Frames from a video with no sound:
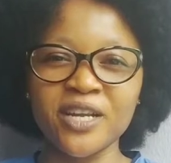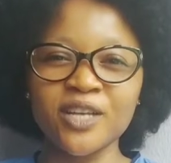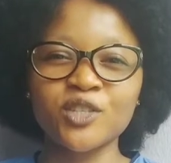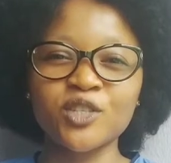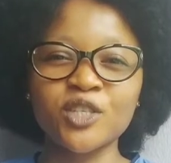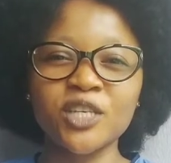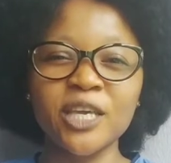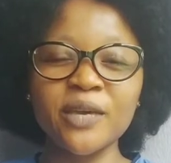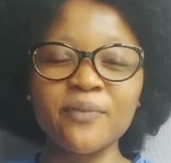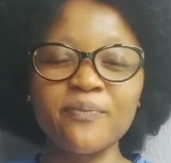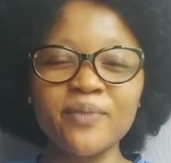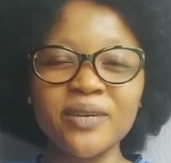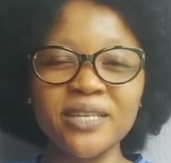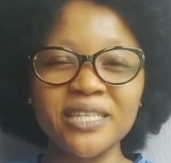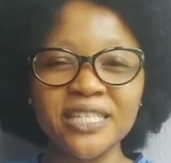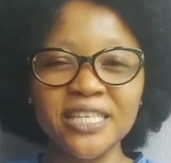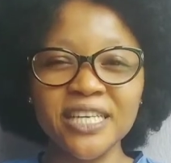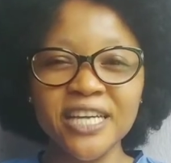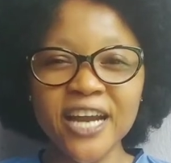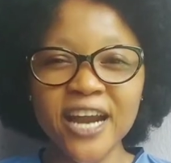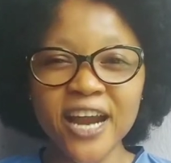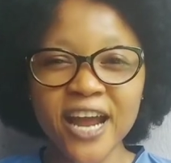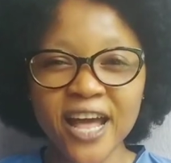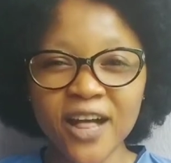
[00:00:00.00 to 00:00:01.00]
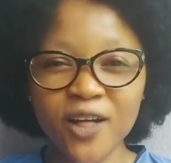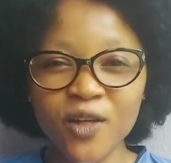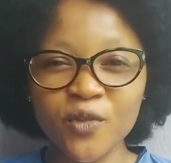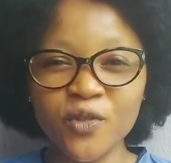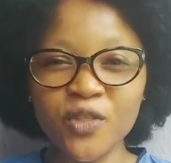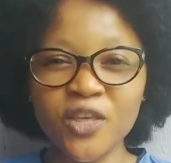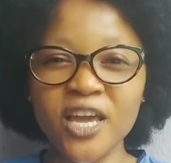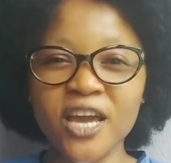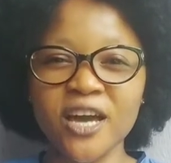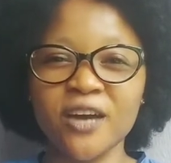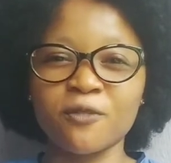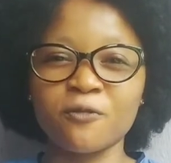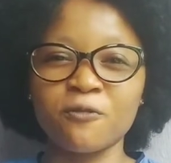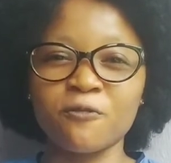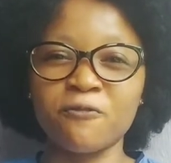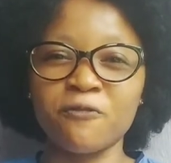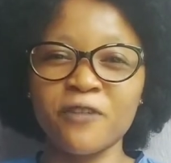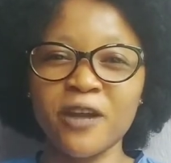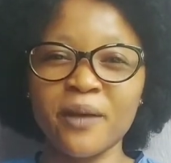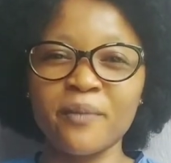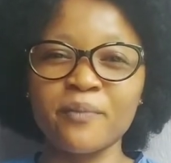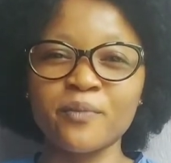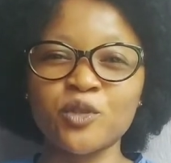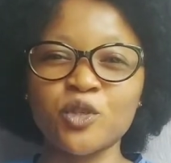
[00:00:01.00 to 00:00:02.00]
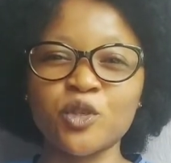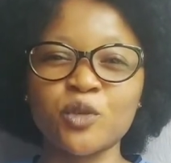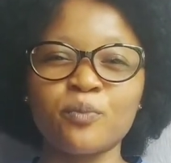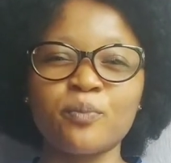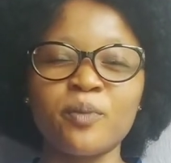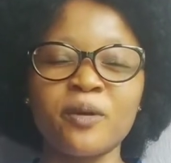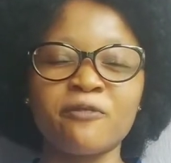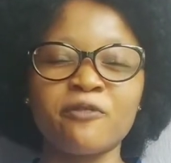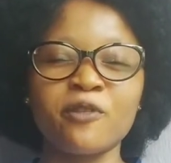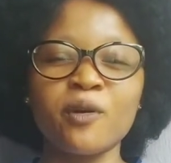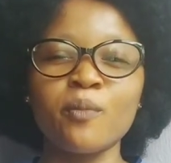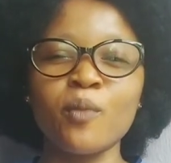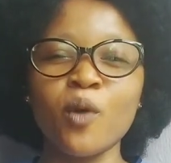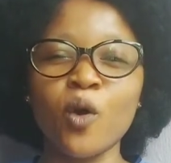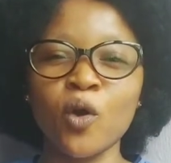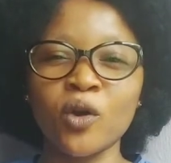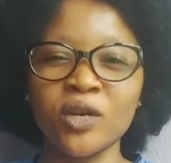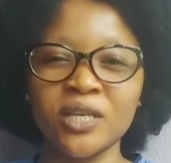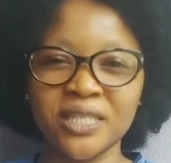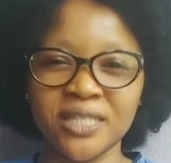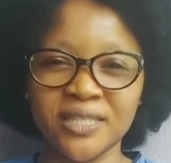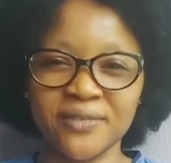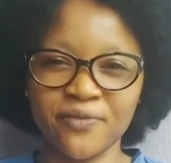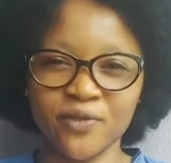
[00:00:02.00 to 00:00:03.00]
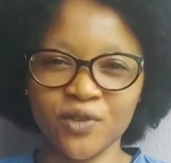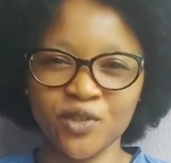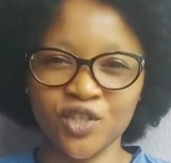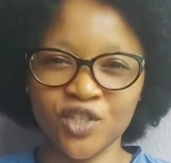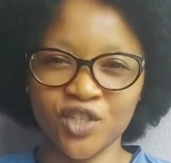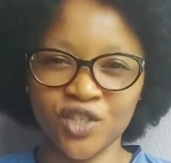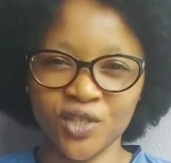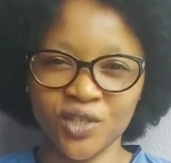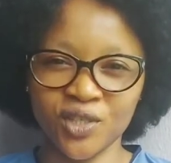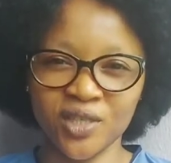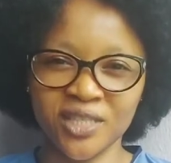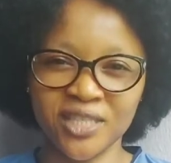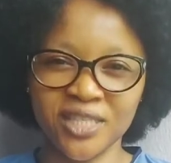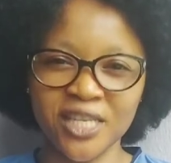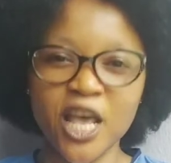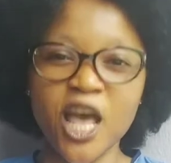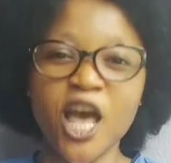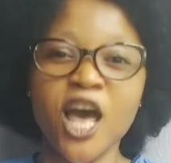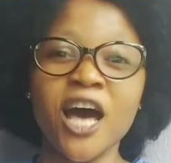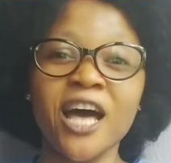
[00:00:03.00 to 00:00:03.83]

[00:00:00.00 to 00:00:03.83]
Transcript: to keep it healthy and firm to perform all its functions.